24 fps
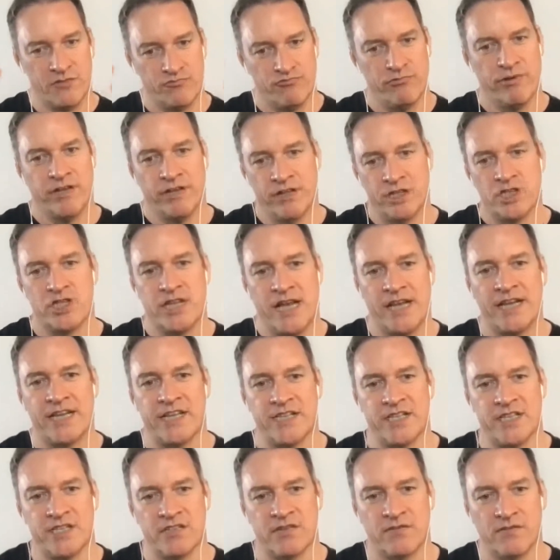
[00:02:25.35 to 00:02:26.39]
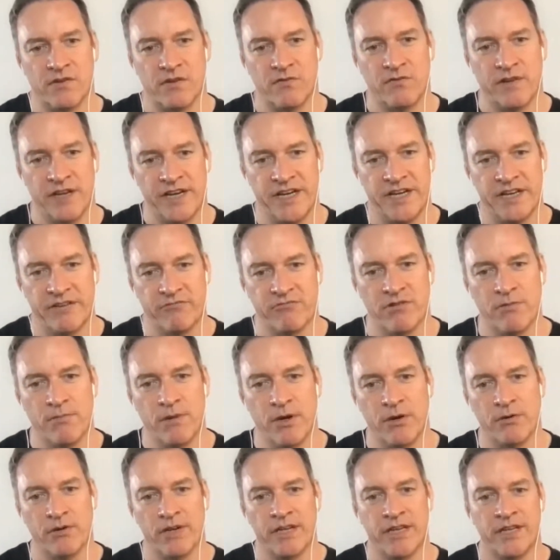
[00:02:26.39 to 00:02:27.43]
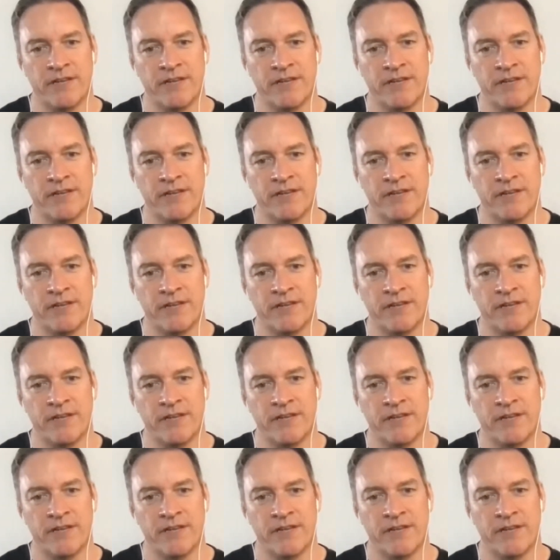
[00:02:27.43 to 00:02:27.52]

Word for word: real challenges of, of leading remotely?